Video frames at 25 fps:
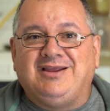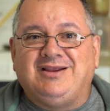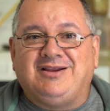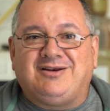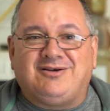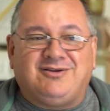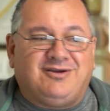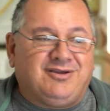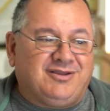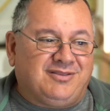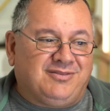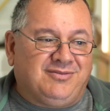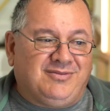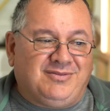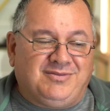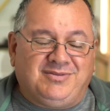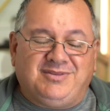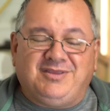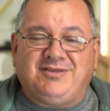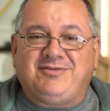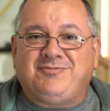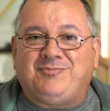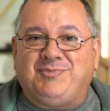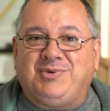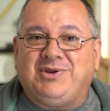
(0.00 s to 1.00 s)
like
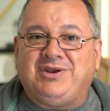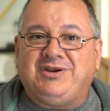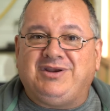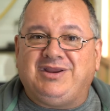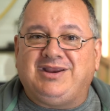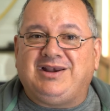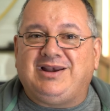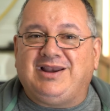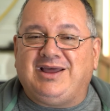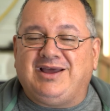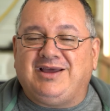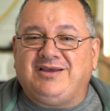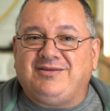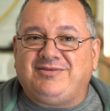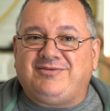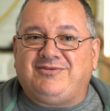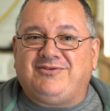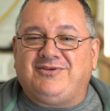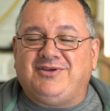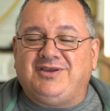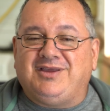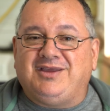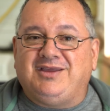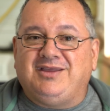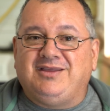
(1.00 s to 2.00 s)
this period last
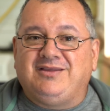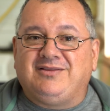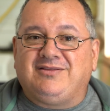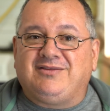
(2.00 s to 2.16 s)
year,